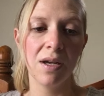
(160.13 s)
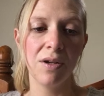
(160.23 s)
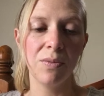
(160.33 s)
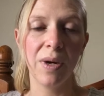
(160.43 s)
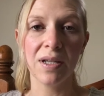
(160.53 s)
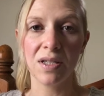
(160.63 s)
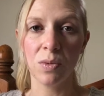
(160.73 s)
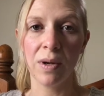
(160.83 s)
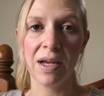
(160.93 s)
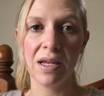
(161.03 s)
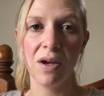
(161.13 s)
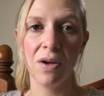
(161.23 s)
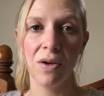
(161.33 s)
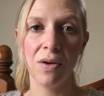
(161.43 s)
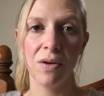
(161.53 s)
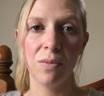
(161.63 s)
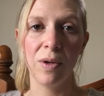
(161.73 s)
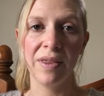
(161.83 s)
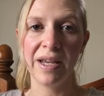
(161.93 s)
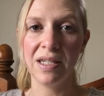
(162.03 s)
who'd passed away,
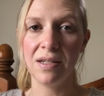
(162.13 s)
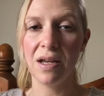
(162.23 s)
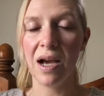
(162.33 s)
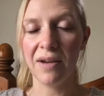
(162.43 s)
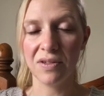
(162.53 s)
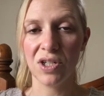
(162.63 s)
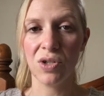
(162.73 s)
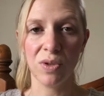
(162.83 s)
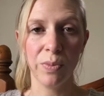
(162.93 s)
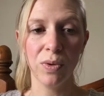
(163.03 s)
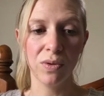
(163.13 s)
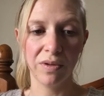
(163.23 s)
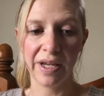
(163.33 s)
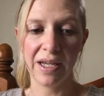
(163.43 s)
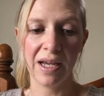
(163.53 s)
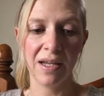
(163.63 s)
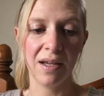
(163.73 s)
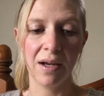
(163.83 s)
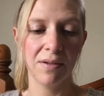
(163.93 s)
after she was born, they had